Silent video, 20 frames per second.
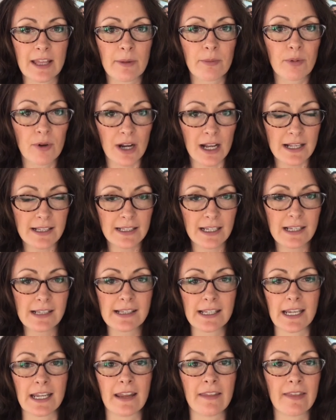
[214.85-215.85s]
that
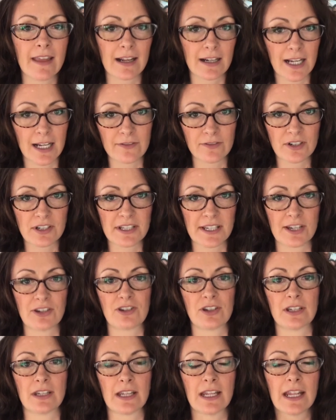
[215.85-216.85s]
process and in that
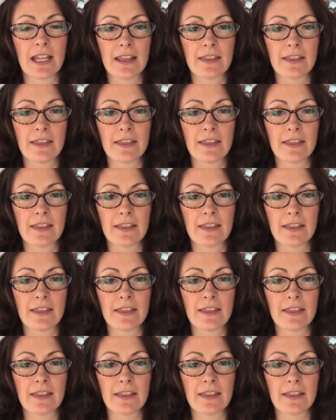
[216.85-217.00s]
conversation